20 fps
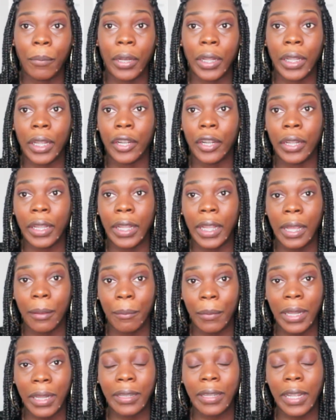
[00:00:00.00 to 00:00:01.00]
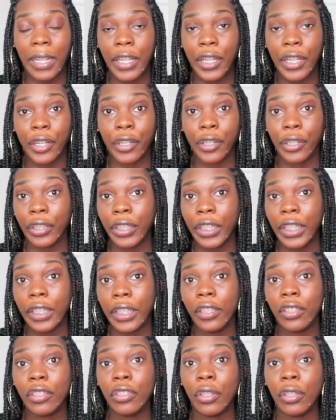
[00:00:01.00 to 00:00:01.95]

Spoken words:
putting him in daycare earlier,